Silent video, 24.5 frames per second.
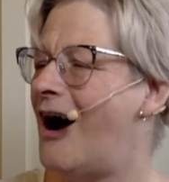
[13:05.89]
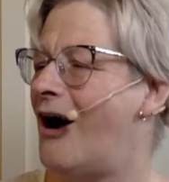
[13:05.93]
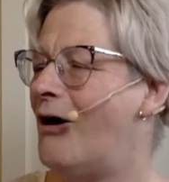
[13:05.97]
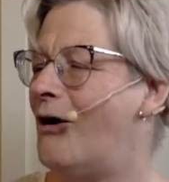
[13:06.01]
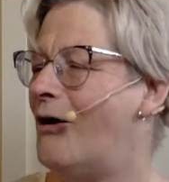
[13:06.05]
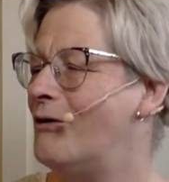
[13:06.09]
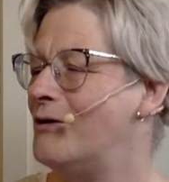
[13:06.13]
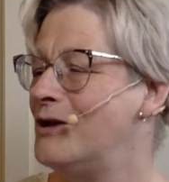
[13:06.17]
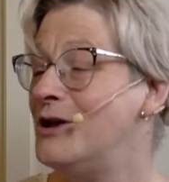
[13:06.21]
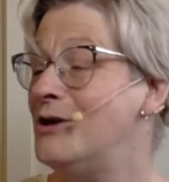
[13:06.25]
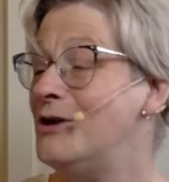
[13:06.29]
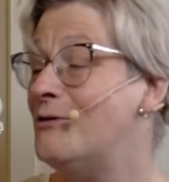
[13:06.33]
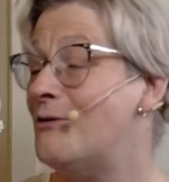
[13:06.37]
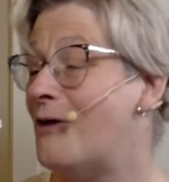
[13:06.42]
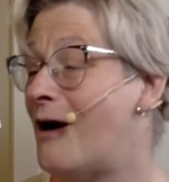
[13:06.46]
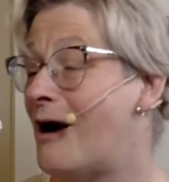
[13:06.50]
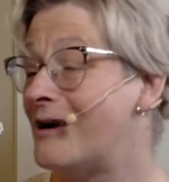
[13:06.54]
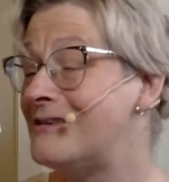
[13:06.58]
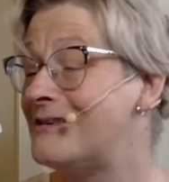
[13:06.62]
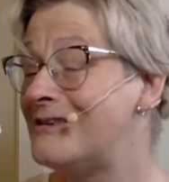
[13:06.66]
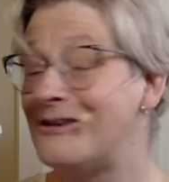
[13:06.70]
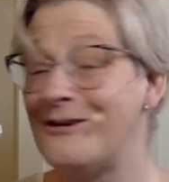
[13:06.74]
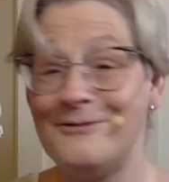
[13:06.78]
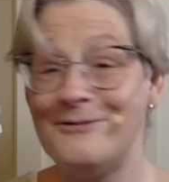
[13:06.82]
Oh, you
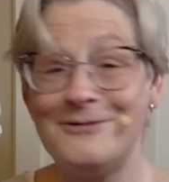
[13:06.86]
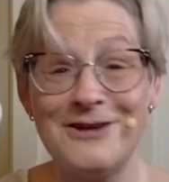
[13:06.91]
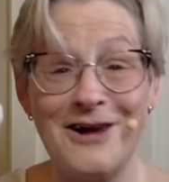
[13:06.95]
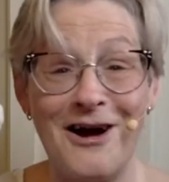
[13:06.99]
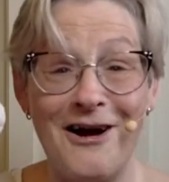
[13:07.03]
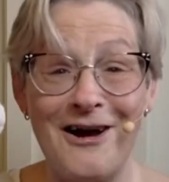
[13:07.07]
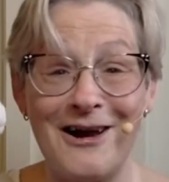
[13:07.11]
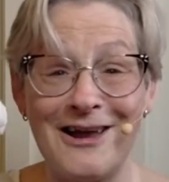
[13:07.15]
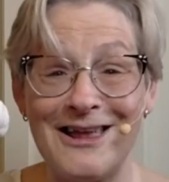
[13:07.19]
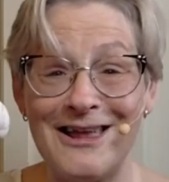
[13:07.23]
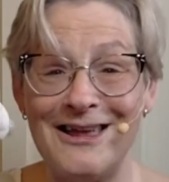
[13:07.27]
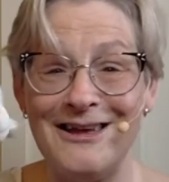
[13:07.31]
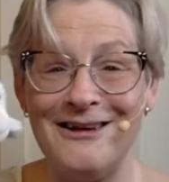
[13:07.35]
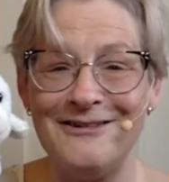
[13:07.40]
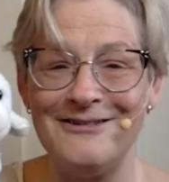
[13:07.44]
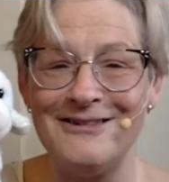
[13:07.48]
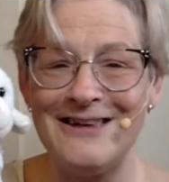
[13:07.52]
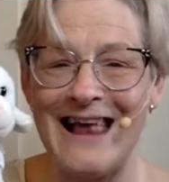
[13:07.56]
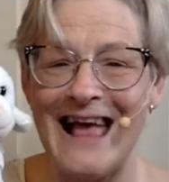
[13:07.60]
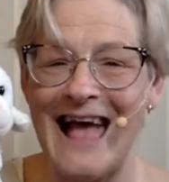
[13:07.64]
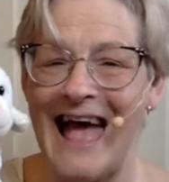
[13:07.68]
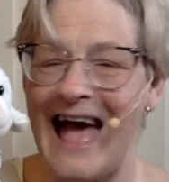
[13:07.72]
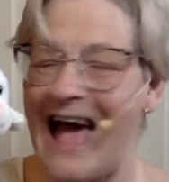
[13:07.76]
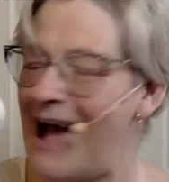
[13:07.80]
are so darn
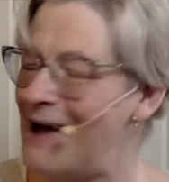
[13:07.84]
cute.